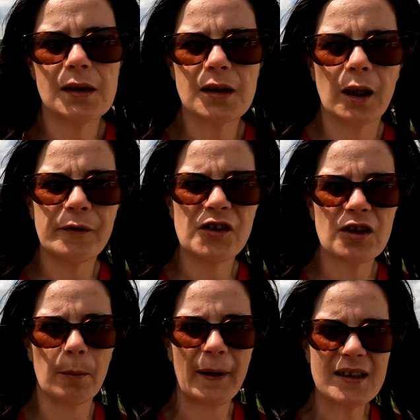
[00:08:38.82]
So we've
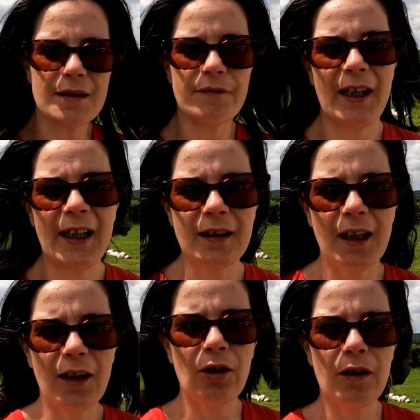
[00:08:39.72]
just got back to the
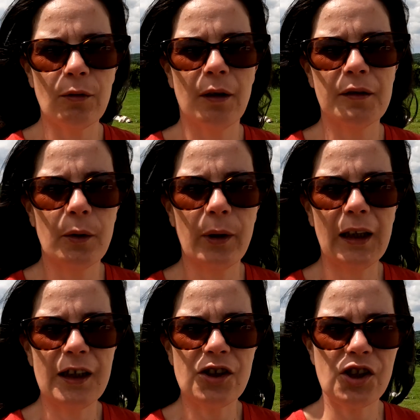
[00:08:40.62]
van and I thought I'd
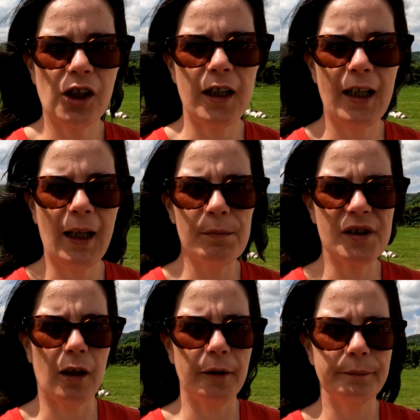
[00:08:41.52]
quickly just show you the
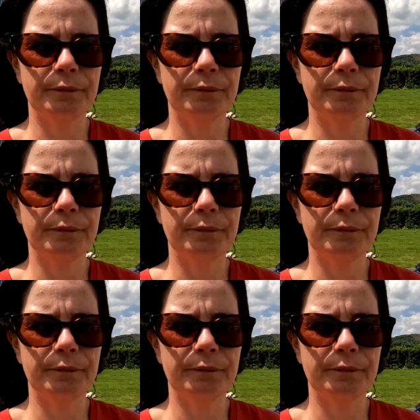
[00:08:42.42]
campsite.